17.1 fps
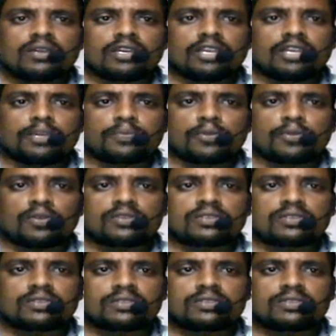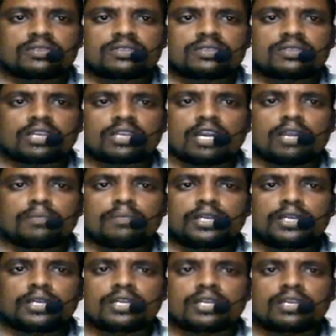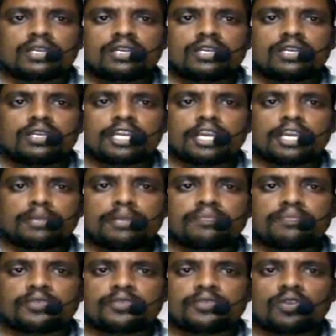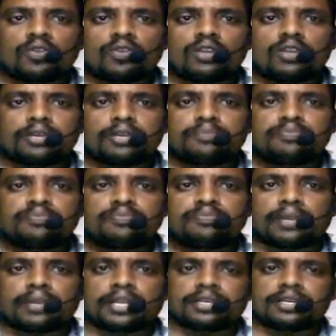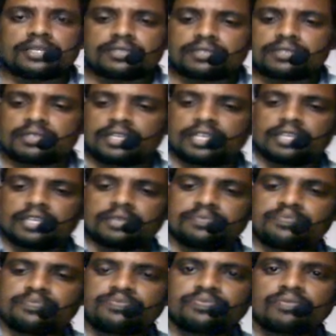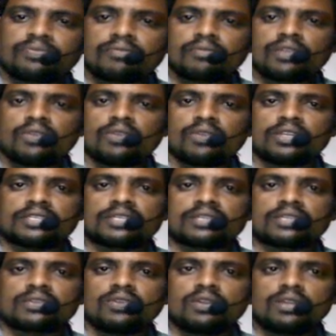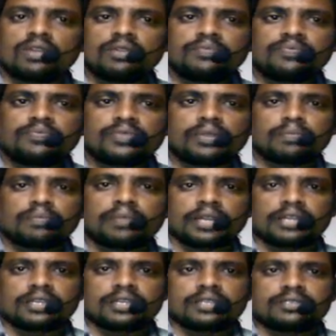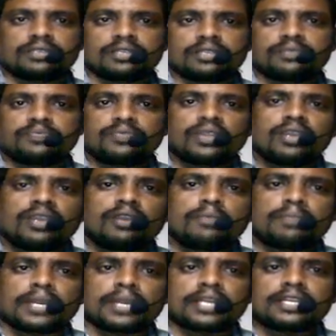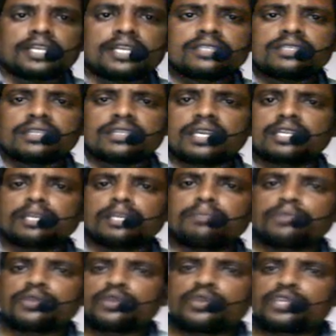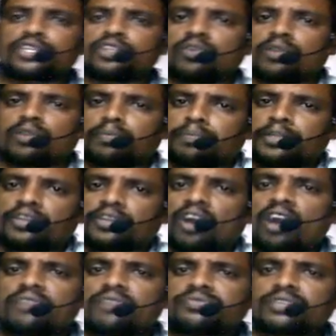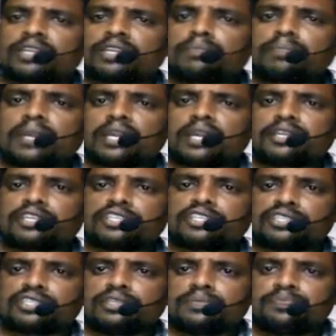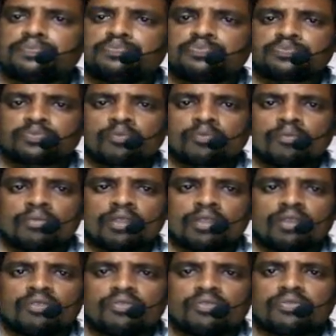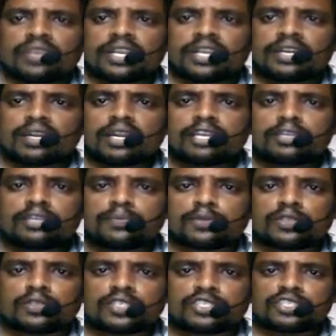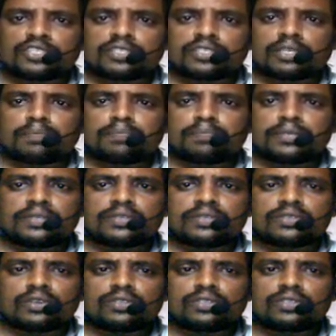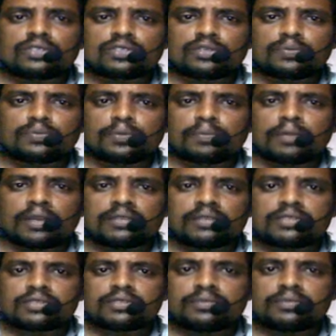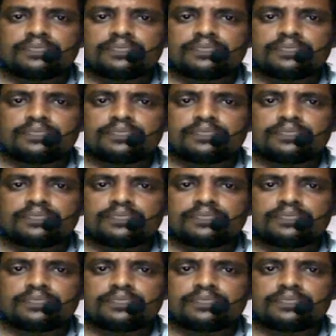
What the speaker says: a process, common name called pregnancy. What is that called? Pregnancy. Pregnancy and embryonic development. After implantation, finger-like projections appears on the trophoblast.